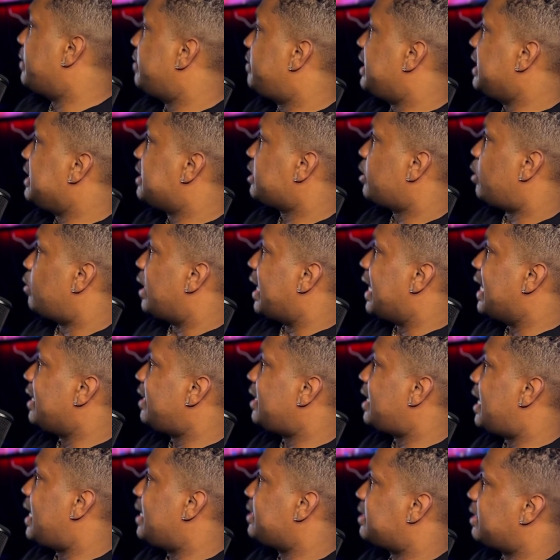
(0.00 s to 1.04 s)
of these little
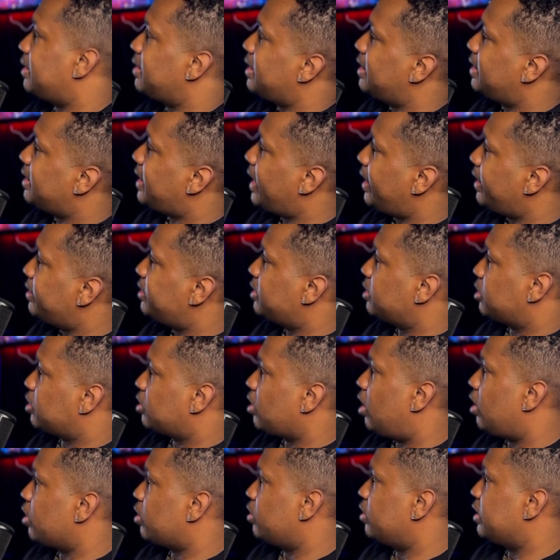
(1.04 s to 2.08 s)
headlines and then kind of just
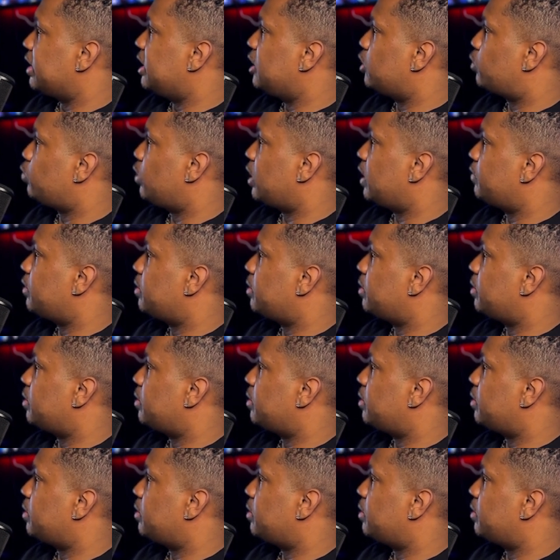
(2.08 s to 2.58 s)
talk on each one of